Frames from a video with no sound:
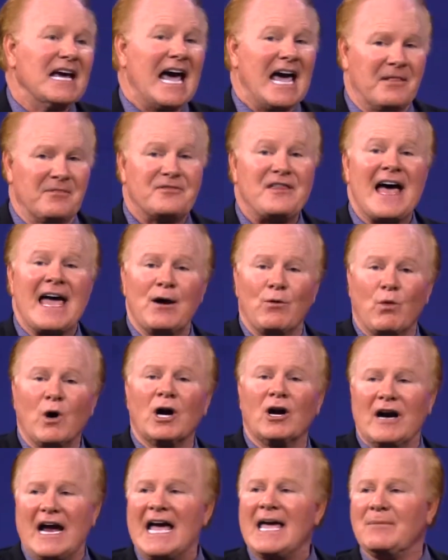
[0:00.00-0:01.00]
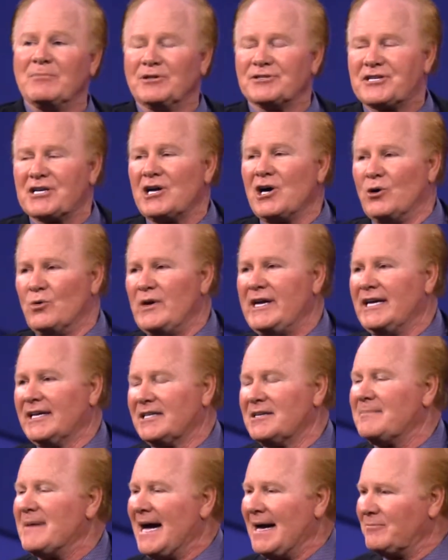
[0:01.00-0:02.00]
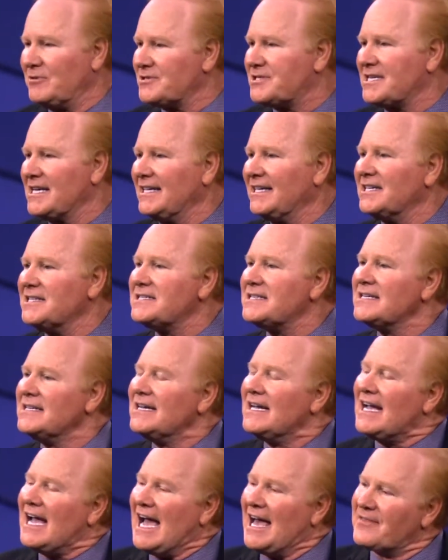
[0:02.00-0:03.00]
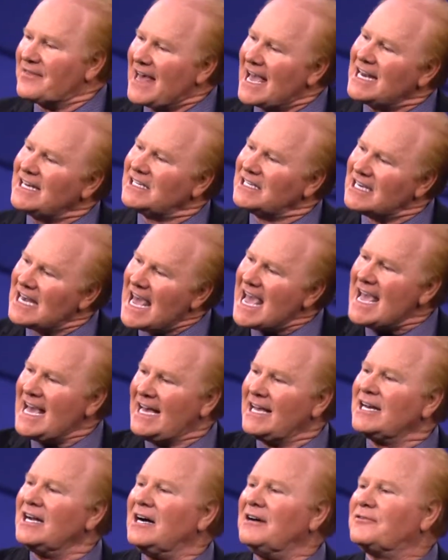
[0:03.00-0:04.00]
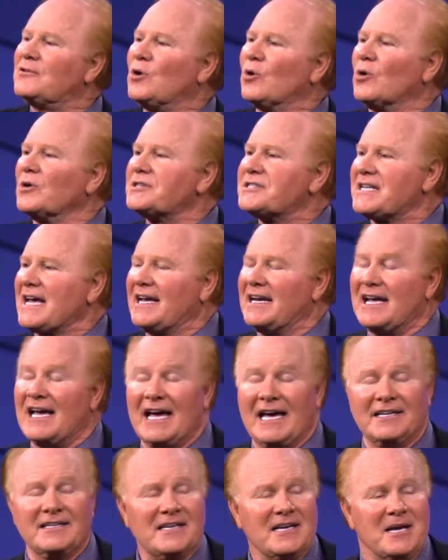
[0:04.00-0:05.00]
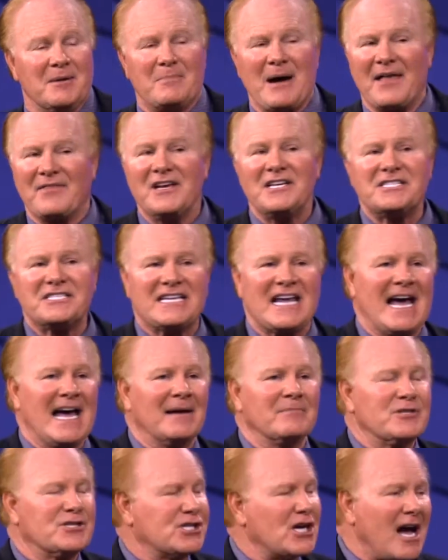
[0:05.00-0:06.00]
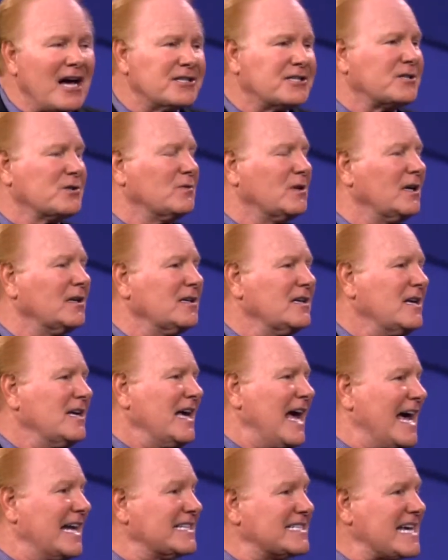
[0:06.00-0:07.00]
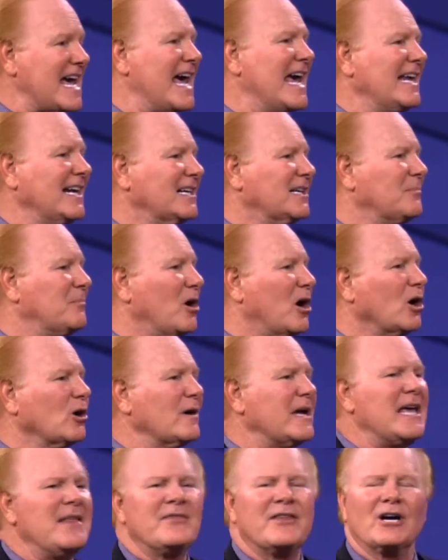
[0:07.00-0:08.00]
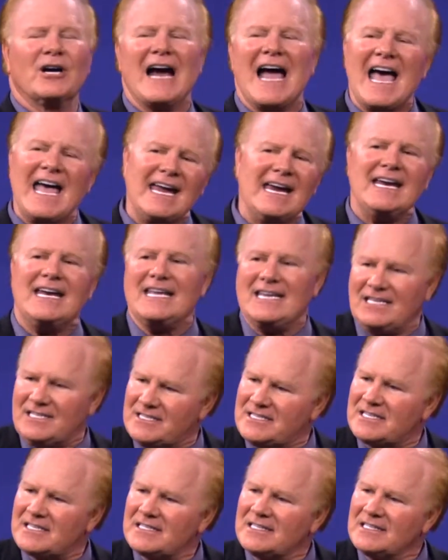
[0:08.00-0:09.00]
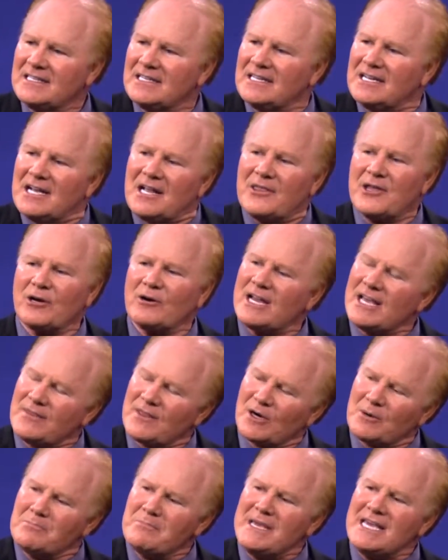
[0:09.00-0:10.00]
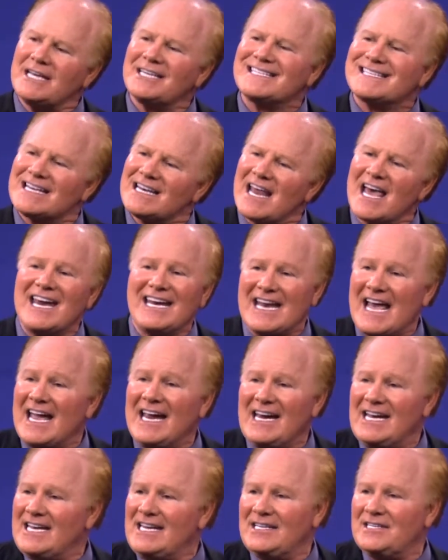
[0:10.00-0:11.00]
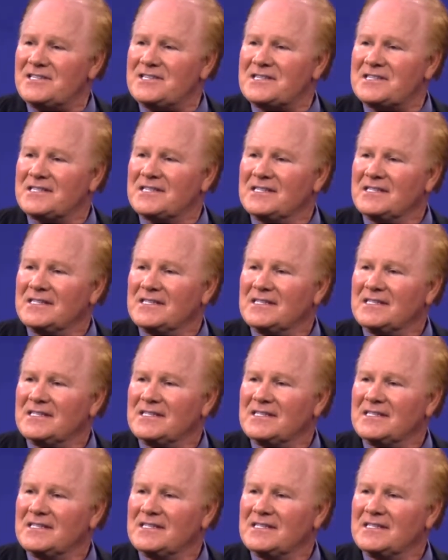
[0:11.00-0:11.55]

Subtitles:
And they were able to go in, the Bible says. And they led, of course, that. And by this time, Joshua and Caleb are in their 80s. They're in their mid to late 80s.